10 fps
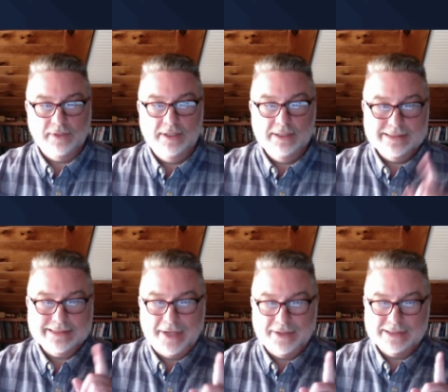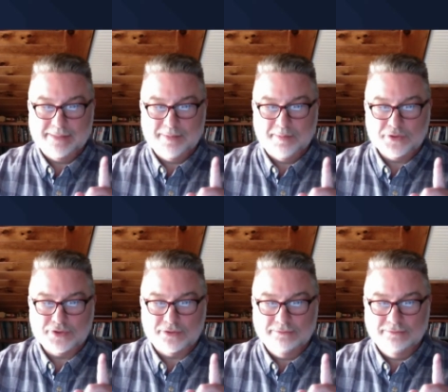Stay on the same
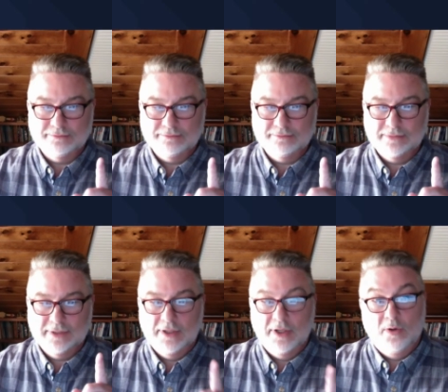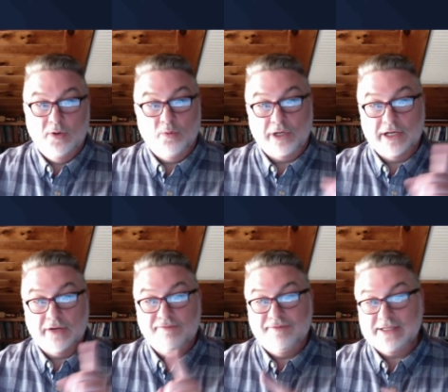emotion. We're going to
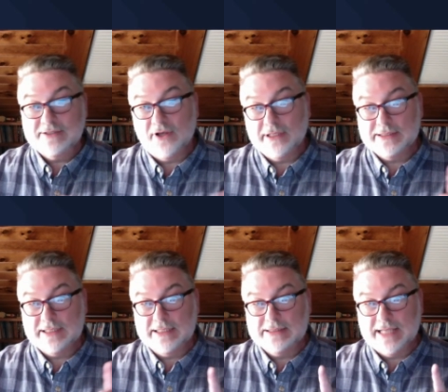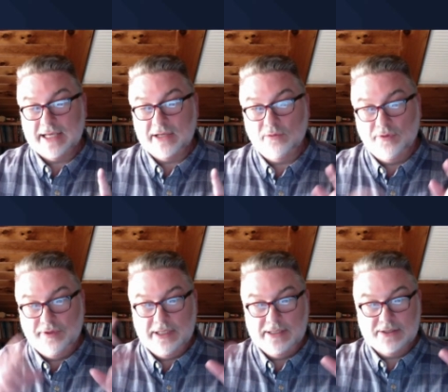fix all this in a second.
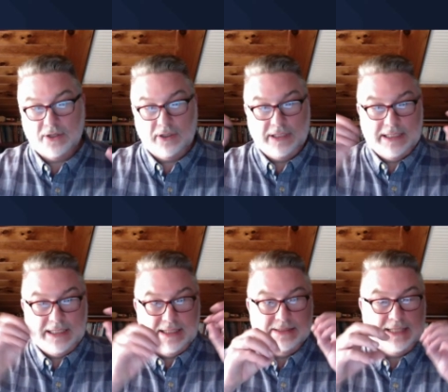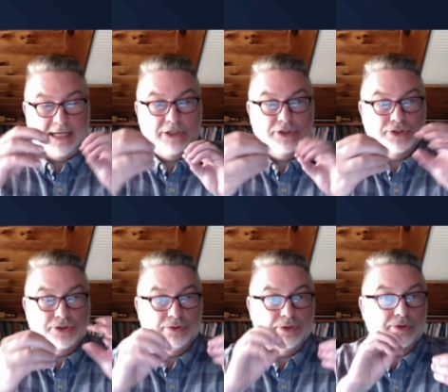These are leads
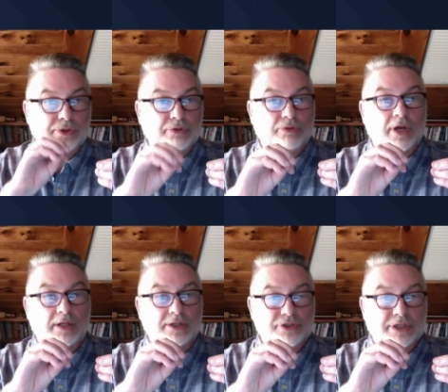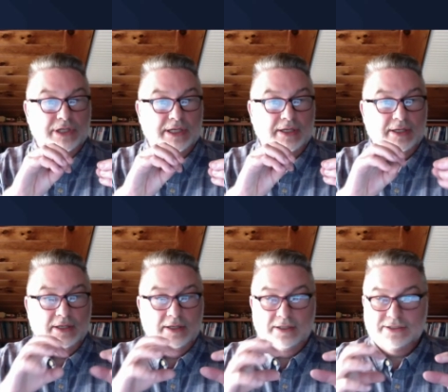into your neurology
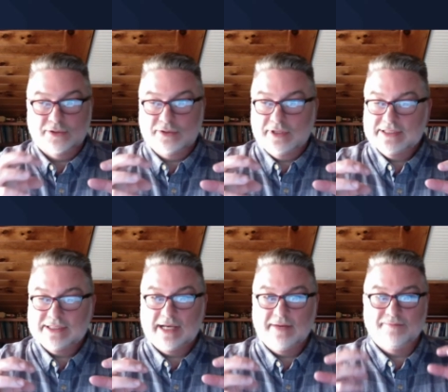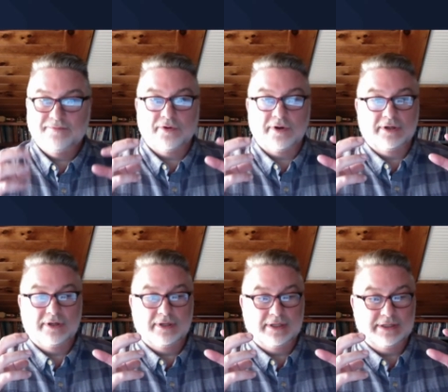so that the setup for
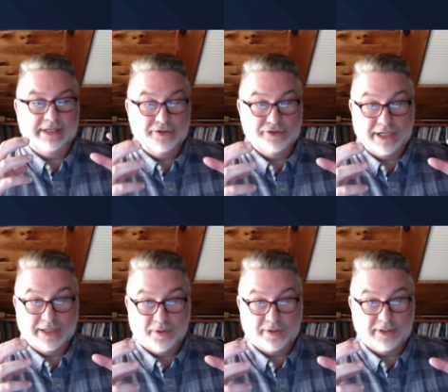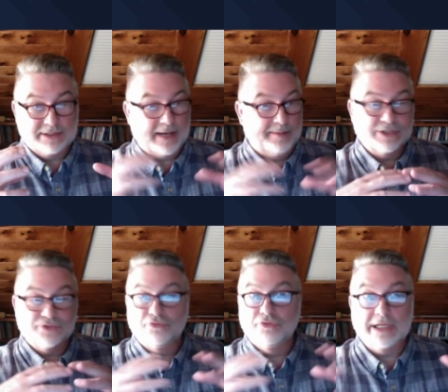the energetic work that's coming is
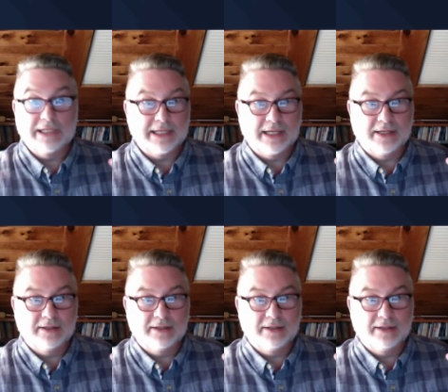really